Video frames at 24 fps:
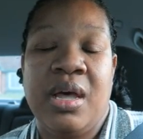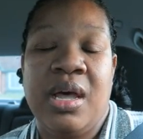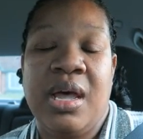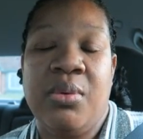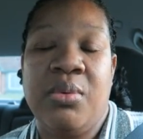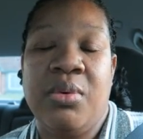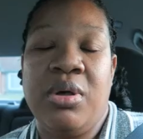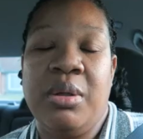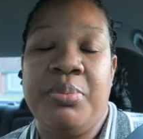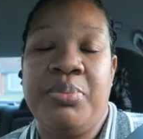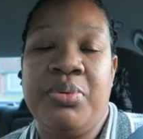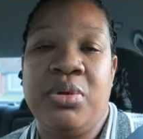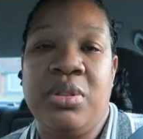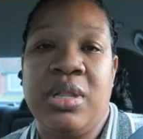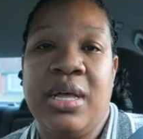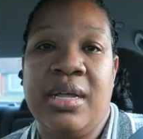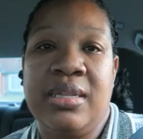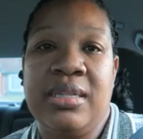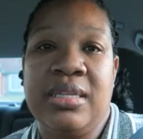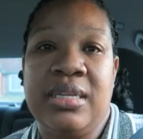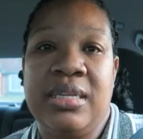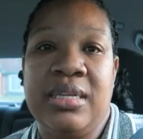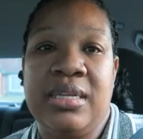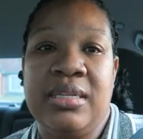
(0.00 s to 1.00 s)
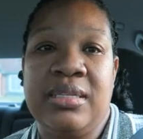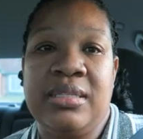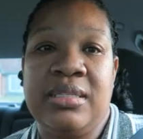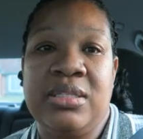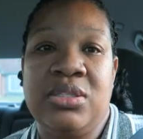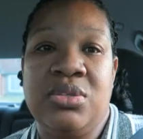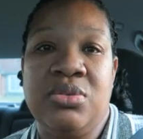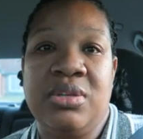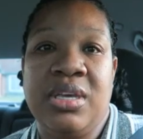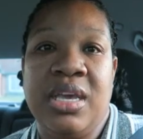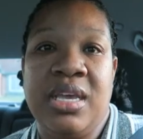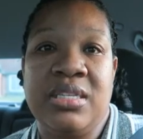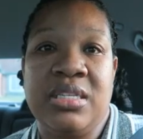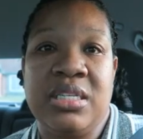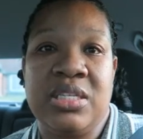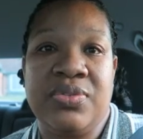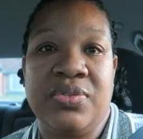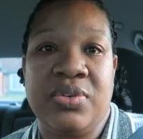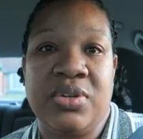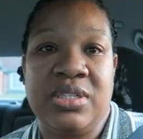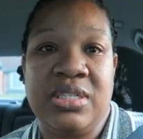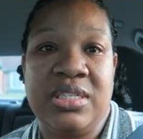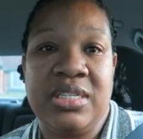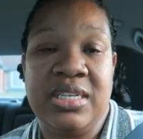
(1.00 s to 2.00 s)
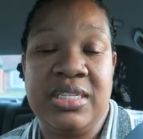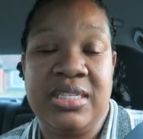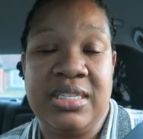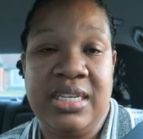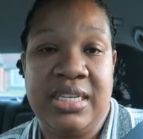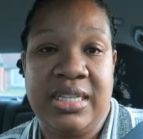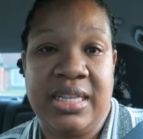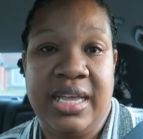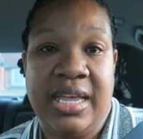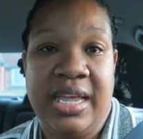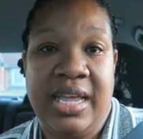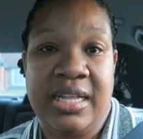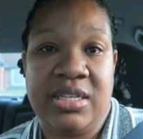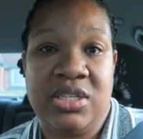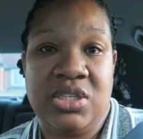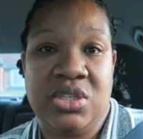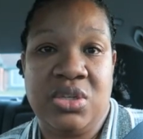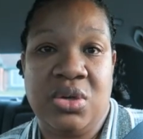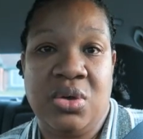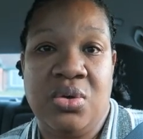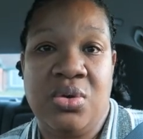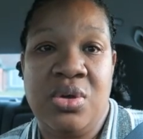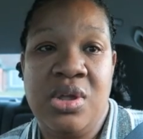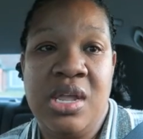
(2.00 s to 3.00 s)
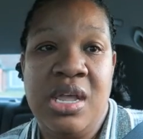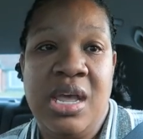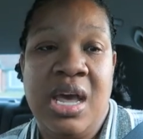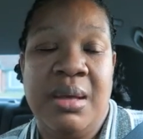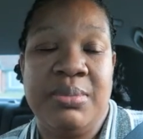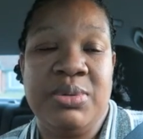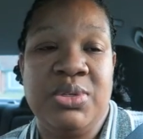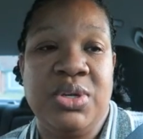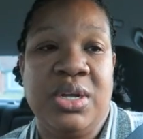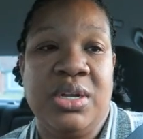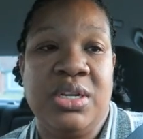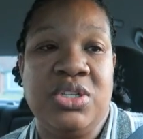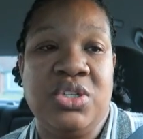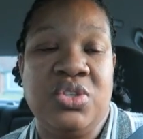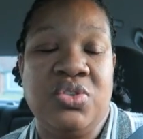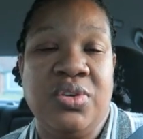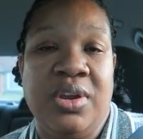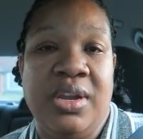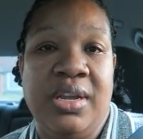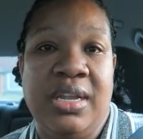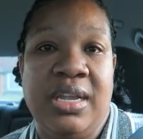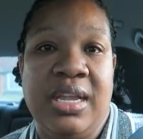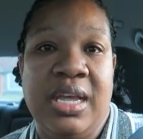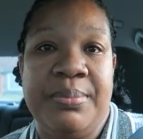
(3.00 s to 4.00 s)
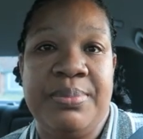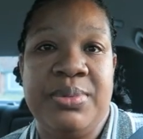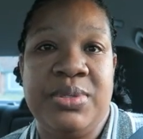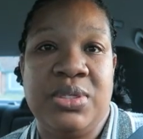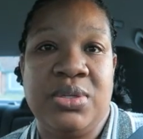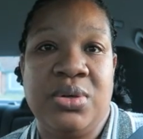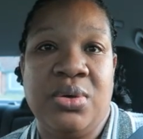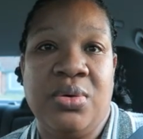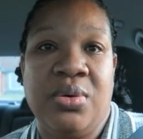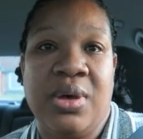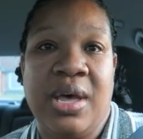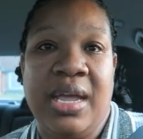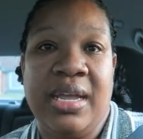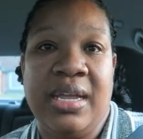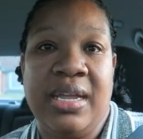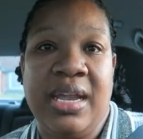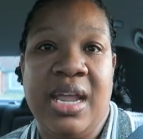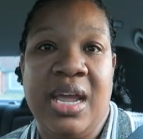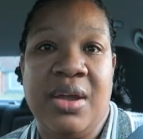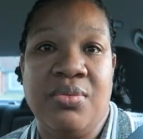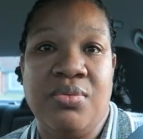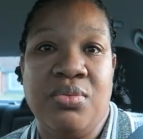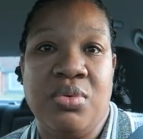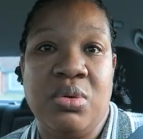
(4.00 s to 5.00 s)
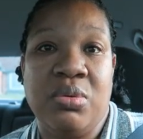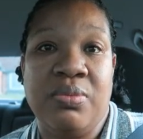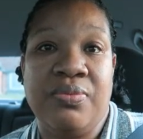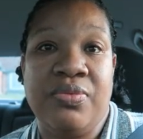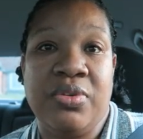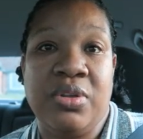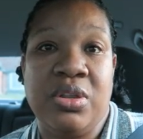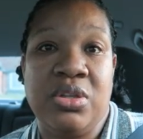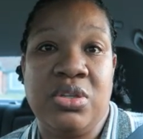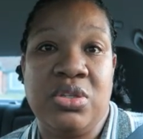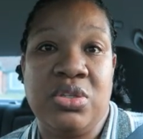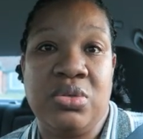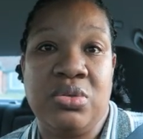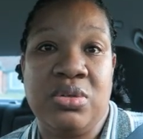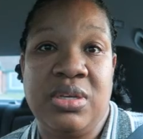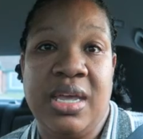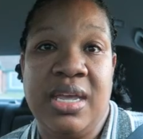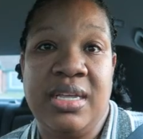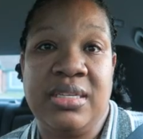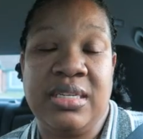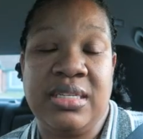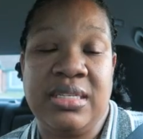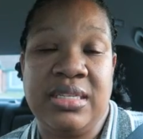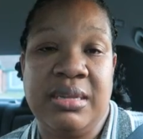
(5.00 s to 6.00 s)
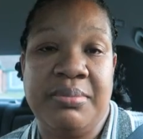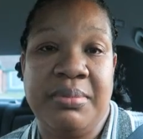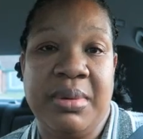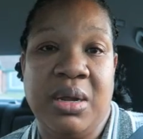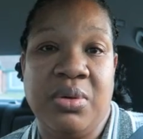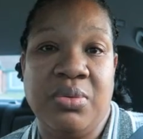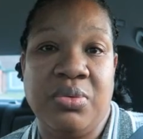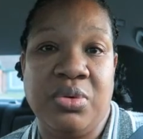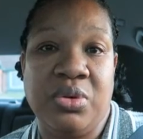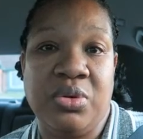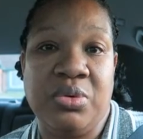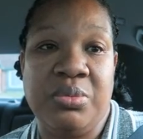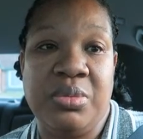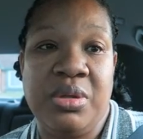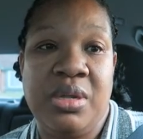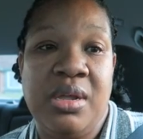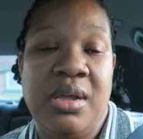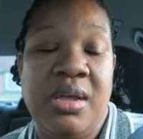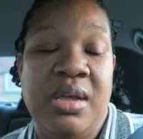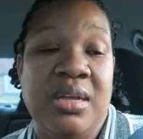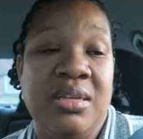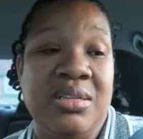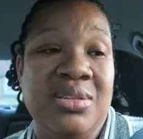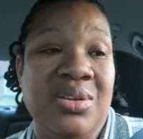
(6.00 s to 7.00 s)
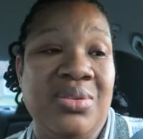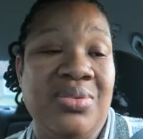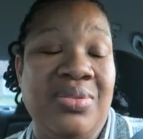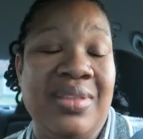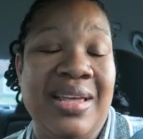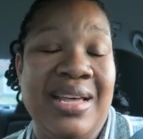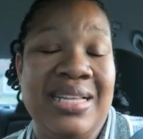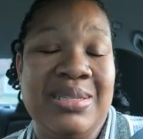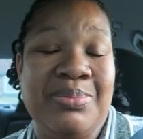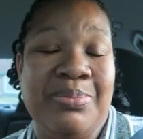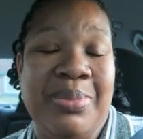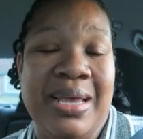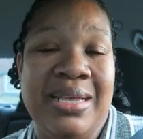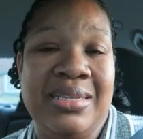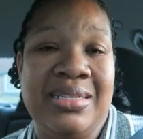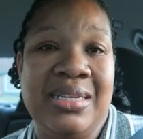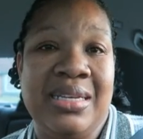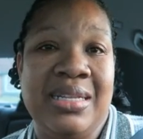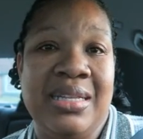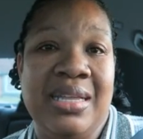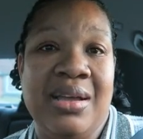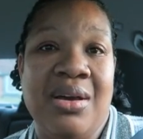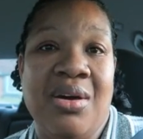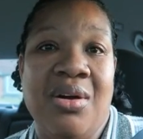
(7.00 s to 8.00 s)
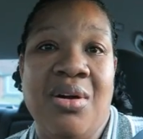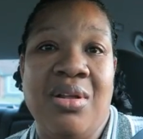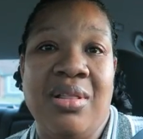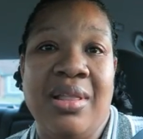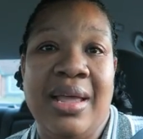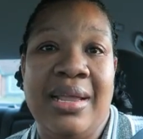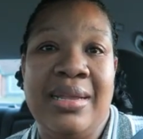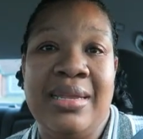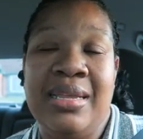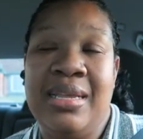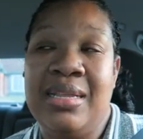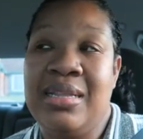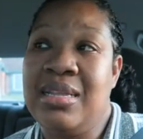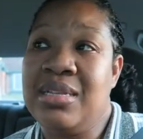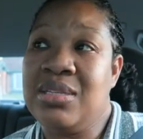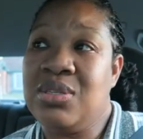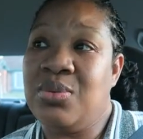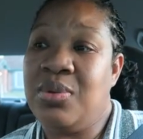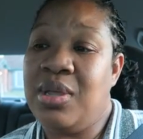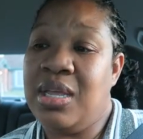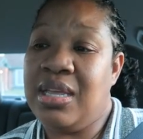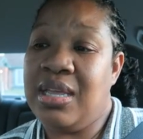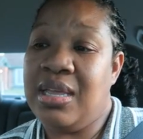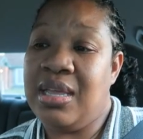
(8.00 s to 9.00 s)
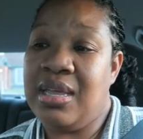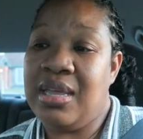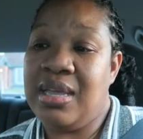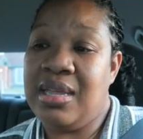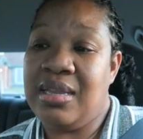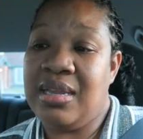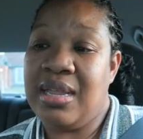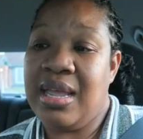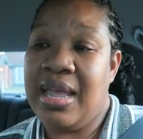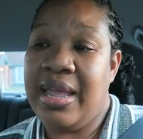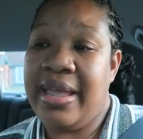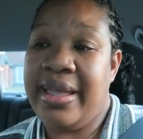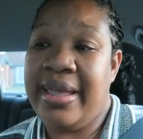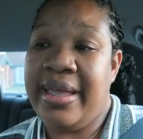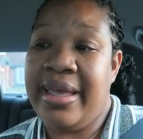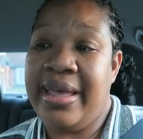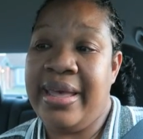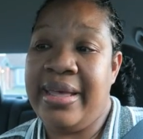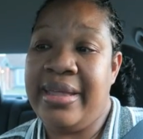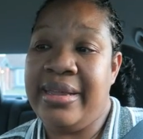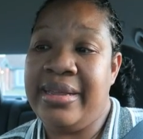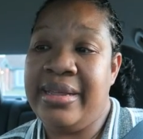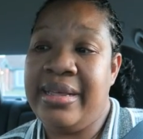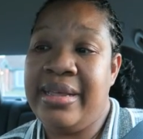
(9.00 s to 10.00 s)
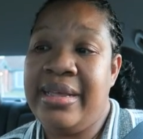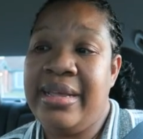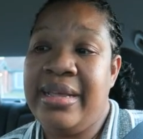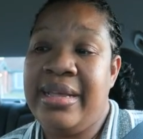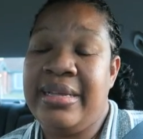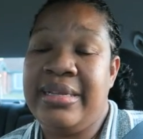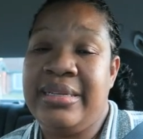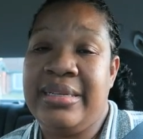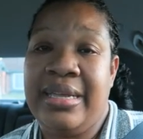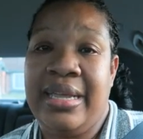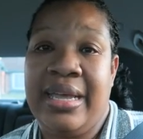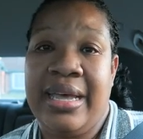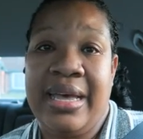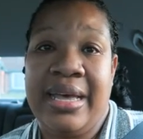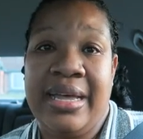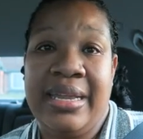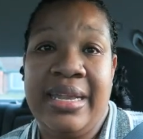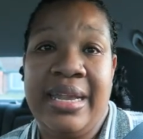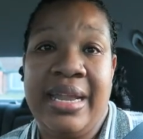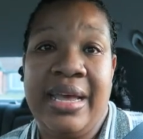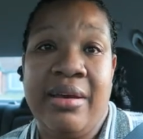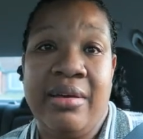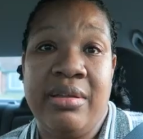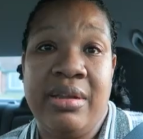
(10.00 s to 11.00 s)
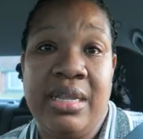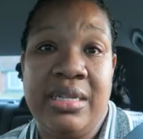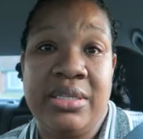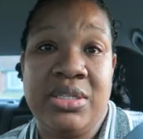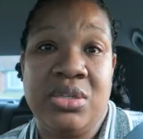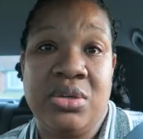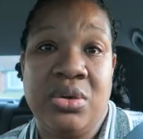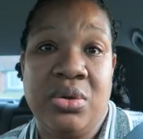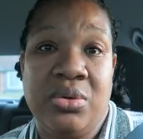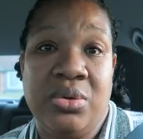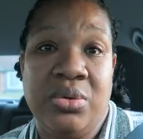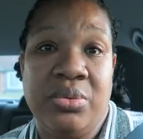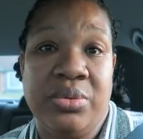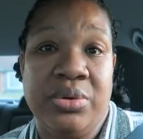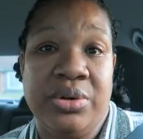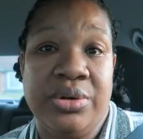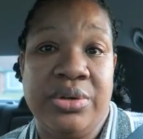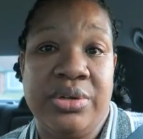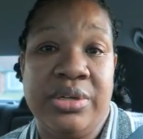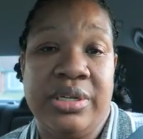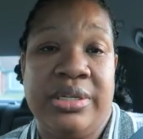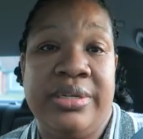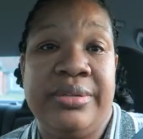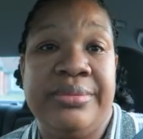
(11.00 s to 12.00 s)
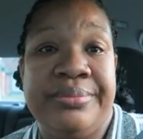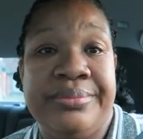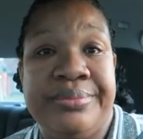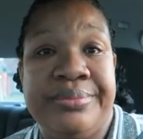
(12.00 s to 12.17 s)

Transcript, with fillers: I want to pull out the suitcases for Disneyland, so I'm trying to straighten up so I can have room for the suitcases in my room. So that's basically all I did this weekend, and yeah, now I need to go to work.